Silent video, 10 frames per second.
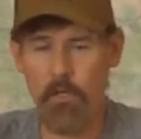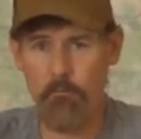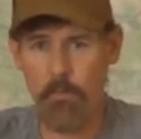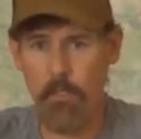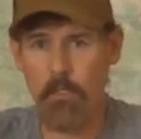
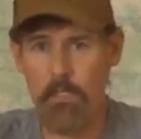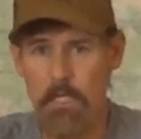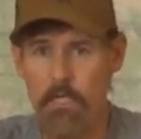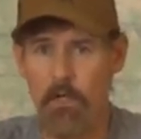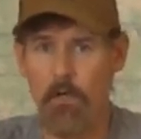on big
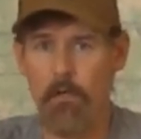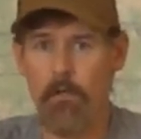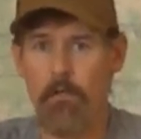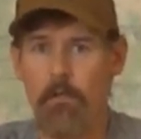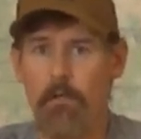deer
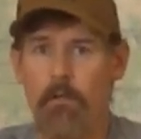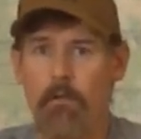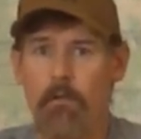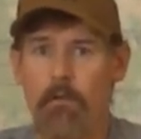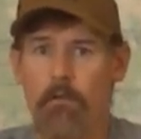
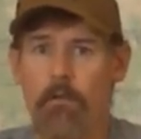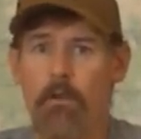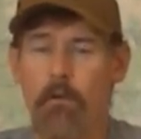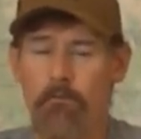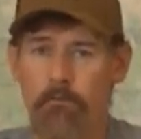
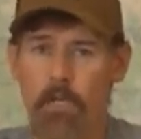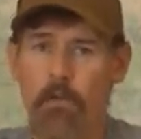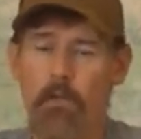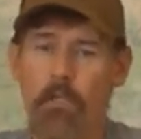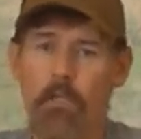are
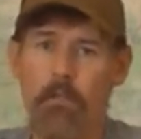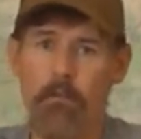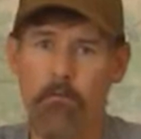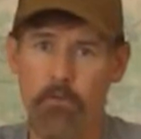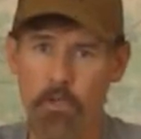very
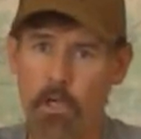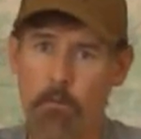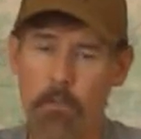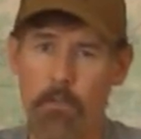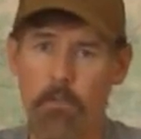
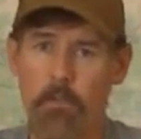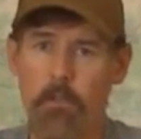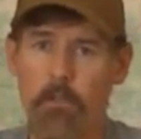phenomenal.